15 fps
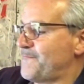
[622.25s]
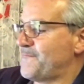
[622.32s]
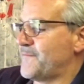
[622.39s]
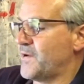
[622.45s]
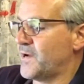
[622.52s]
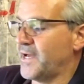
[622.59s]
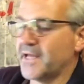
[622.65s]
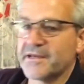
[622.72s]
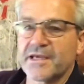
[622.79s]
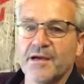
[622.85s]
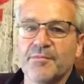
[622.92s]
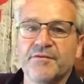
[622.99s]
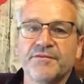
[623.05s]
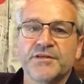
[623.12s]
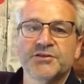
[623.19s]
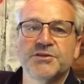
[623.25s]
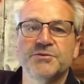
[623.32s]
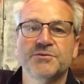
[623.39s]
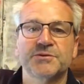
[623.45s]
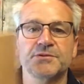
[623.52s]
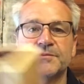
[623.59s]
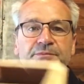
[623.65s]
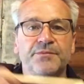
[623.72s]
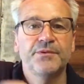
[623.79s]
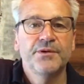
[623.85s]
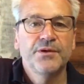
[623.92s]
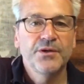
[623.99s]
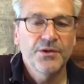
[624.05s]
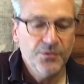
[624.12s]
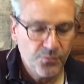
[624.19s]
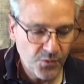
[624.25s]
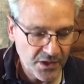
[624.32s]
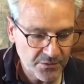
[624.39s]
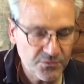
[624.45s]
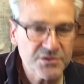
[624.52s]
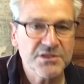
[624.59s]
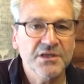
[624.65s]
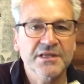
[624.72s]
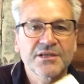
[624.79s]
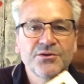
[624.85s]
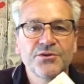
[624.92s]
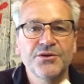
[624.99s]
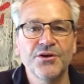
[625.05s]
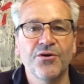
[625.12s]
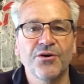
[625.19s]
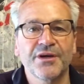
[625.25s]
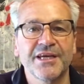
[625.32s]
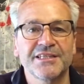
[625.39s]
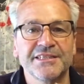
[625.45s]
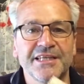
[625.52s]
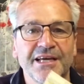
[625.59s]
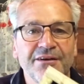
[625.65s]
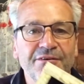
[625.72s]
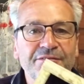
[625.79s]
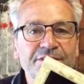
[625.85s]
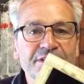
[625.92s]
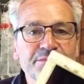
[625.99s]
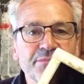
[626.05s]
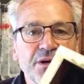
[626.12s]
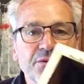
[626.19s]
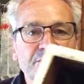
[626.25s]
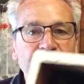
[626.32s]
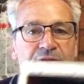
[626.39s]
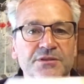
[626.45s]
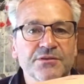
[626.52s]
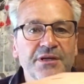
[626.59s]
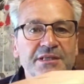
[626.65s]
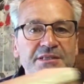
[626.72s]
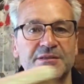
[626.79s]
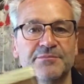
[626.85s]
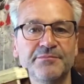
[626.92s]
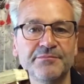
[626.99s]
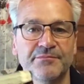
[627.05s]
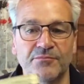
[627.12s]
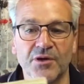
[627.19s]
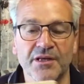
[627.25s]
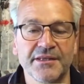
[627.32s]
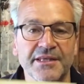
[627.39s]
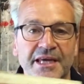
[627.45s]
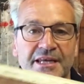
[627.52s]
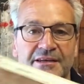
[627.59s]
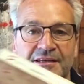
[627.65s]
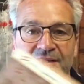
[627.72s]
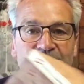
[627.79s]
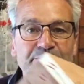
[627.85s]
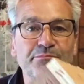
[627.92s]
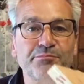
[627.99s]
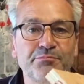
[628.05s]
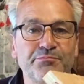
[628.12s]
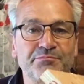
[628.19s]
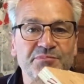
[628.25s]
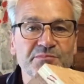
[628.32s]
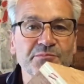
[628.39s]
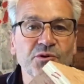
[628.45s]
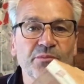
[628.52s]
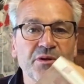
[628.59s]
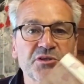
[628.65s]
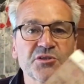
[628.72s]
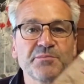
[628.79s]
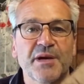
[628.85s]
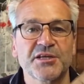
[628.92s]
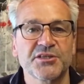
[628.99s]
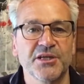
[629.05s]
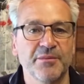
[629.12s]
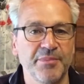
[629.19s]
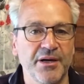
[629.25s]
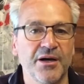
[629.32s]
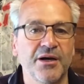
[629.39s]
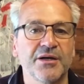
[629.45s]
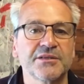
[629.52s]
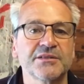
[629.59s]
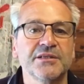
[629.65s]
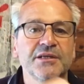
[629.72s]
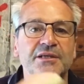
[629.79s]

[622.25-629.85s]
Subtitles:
I had a couple of issues. One was that I could not get it out of this mould, so I had to, well, in the end I had to almost smash it apart.